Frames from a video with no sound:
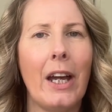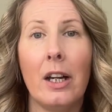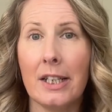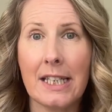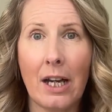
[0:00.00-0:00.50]

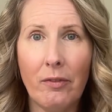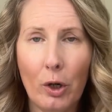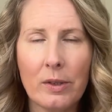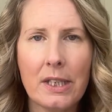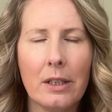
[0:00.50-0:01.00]
It's
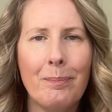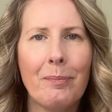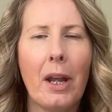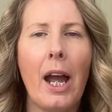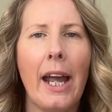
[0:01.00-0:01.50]
self-hosted.
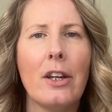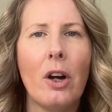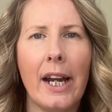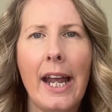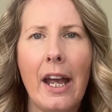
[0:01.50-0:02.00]
And
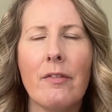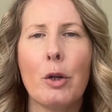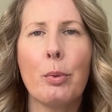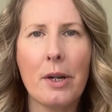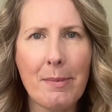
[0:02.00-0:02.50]
I have a
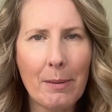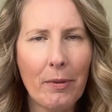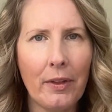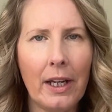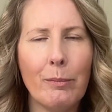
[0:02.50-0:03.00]
premium
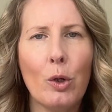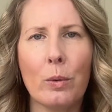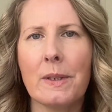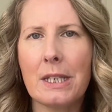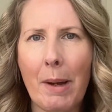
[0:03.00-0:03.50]
theme
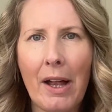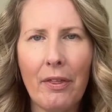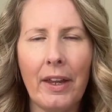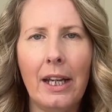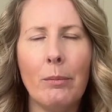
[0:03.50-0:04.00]
called Smart
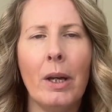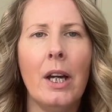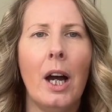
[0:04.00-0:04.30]
Theme,